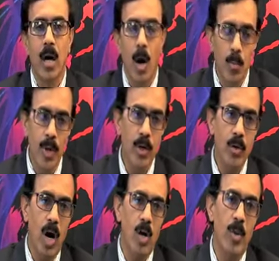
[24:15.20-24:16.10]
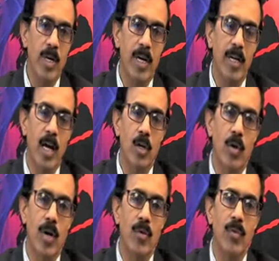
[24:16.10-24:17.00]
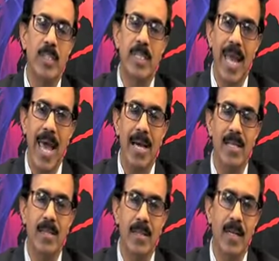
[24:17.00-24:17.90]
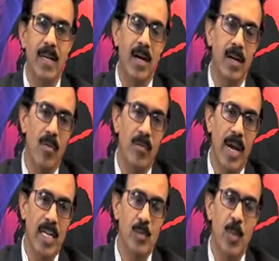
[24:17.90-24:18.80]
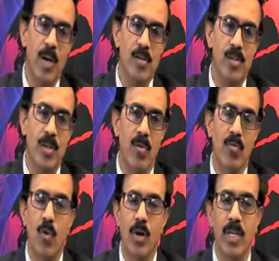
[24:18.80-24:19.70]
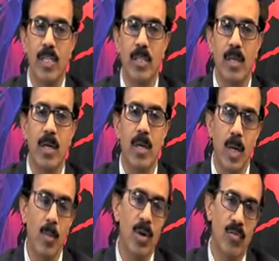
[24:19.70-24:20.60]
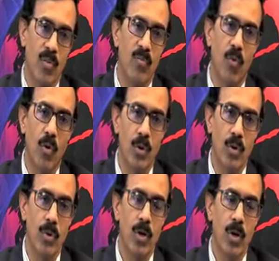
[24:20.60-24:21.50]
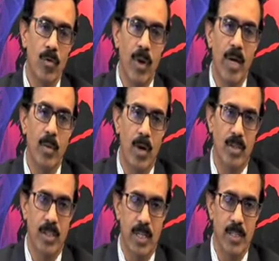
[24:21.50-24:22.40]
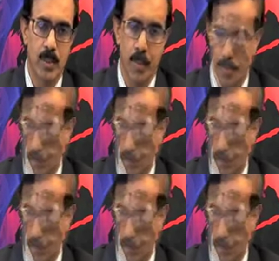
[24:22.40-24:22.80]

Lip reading: compared to carbon tetrachloride, which lacks that kind of expansion of coordination number from 4 to 5 or 6.